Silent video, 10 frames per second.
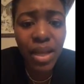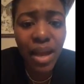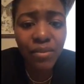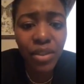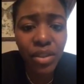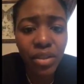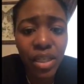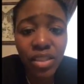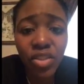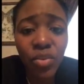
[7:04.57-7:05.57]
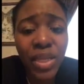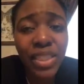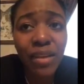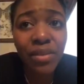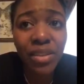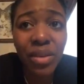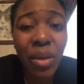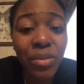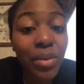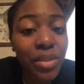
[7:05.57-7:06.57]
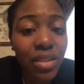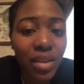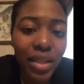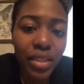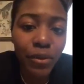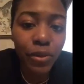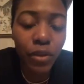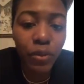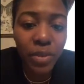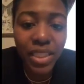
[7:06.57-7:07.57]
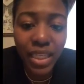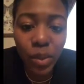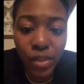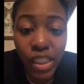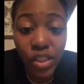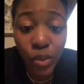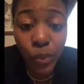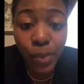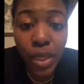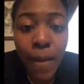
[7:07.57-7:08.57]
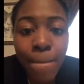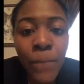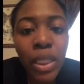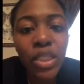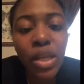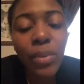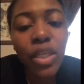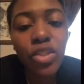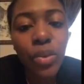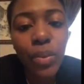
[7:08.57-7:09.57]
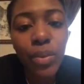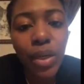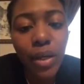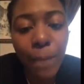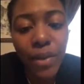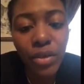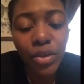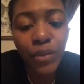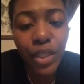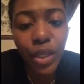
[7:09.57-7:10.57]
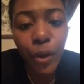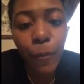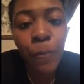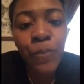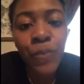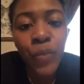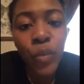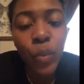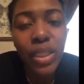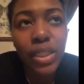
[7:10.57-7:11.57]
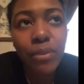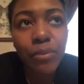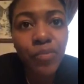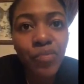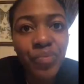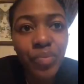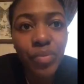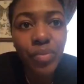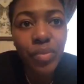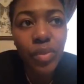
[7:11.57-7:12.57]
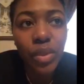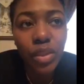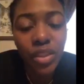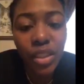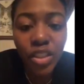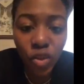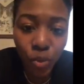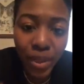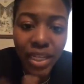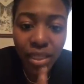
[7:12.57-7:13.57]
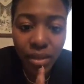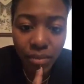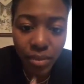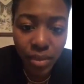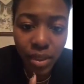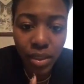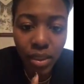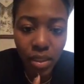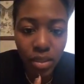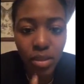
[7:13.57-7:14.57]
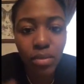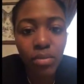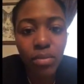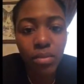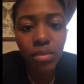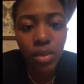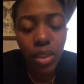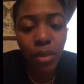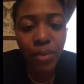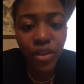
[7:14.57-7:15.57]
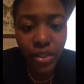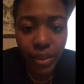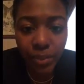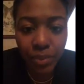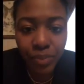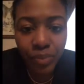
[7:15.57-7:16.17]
after, because 2 weeks after, it was still kind of difficult for me to eat the scoop. So I want to do a comparison video with the scoop and this tongue piercing,